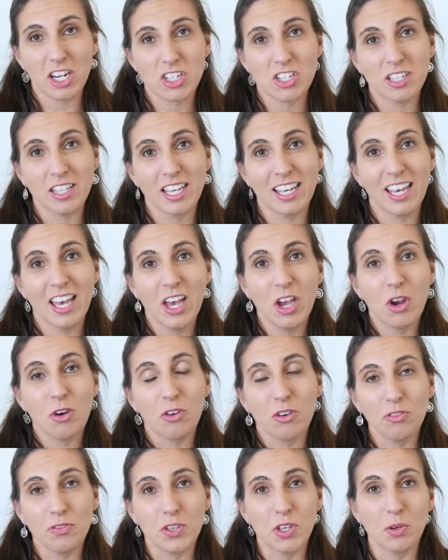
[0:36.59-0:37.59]
Actually
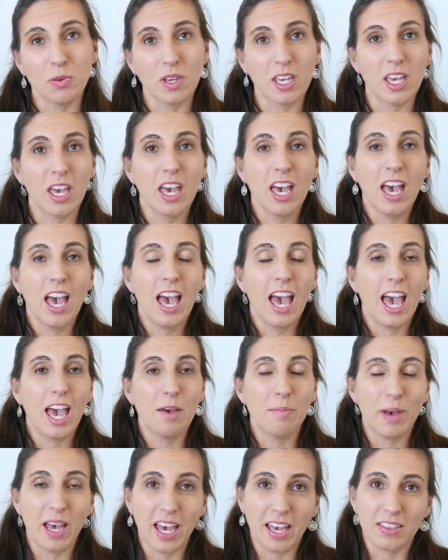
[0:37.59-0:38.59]
reviewing
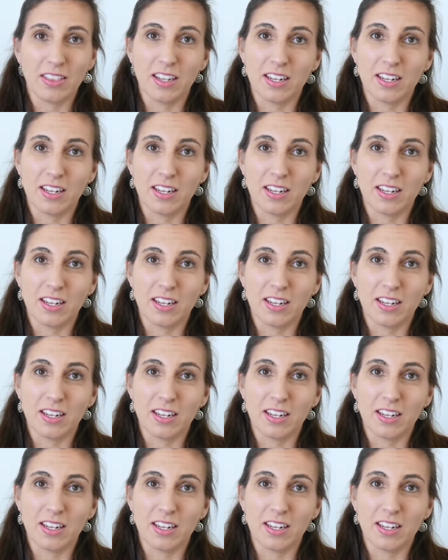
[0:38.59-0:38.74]
a bag